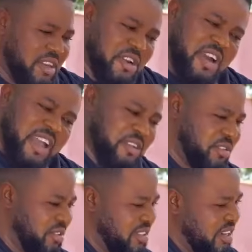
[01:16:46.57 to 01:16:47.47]
You know, I
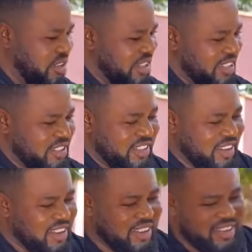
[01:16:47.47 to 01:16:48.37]
used to tell you
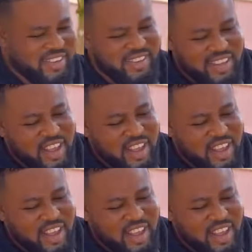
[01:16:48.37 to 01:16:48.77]
that